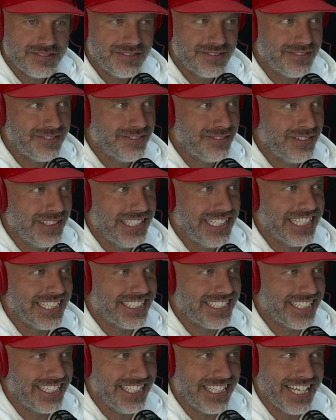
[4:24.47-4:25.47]
we
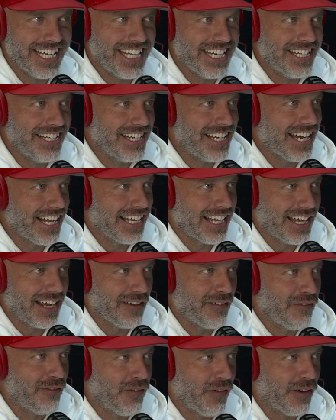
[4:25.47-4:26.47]
get to the end and you got like
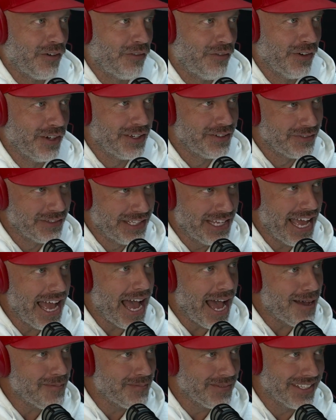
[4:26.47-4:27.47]
a 4-foot
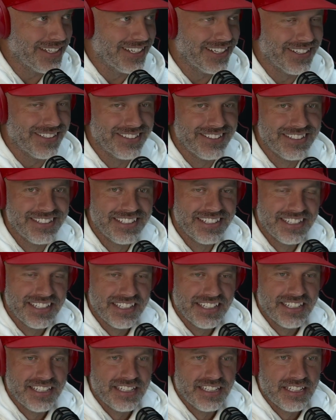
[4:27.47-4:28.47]
gap,
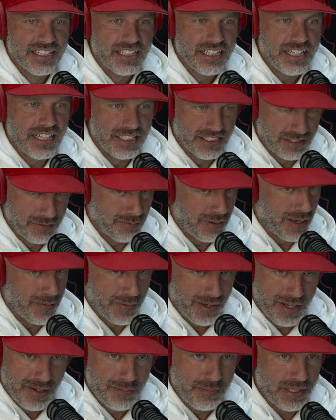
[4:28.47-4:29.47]
And my
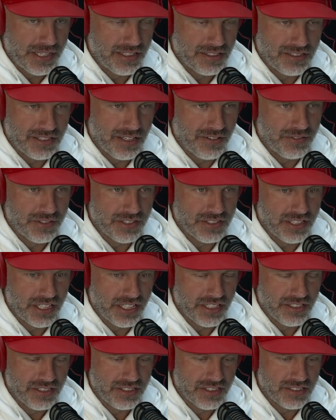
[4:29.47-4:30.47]
mom, being tough as
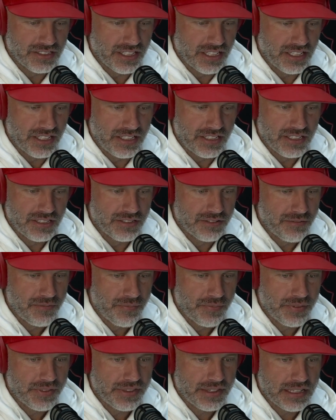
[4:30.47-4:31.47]
nails, is like,
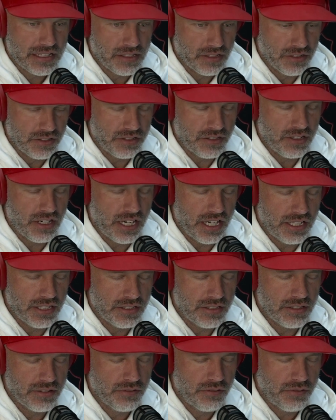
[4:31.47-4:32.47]
close your
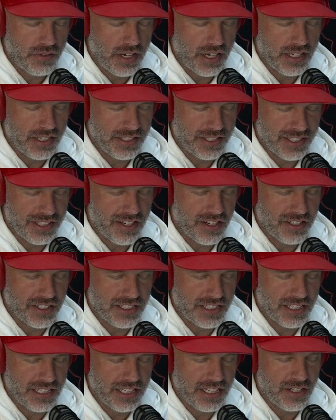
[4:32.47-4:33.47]
eyes, she called
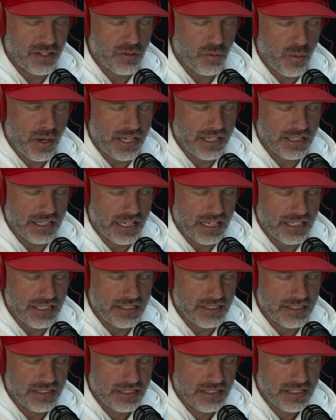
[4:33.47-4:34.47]
it the inner white
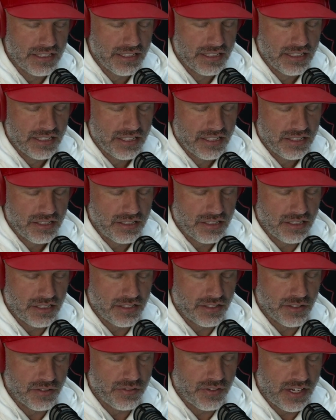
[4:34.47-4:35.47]
light. She
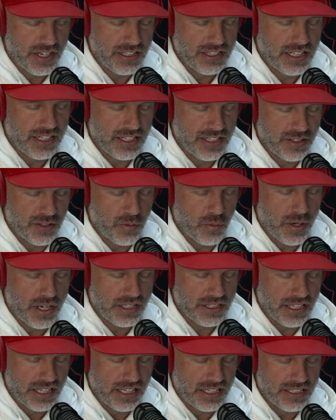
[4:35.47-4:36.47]
goes, find that inner
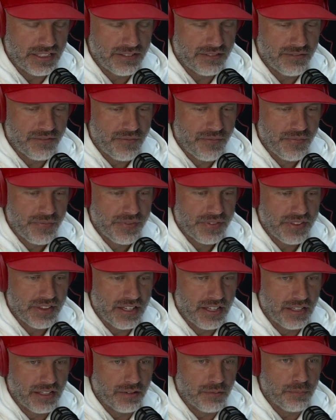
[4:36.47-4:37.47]
white light
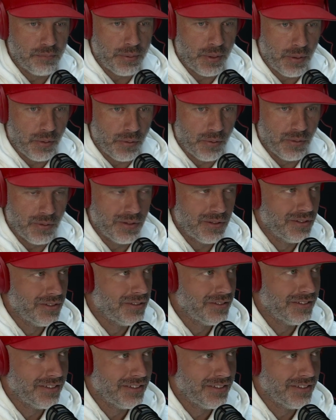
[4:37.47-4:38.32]
and pull.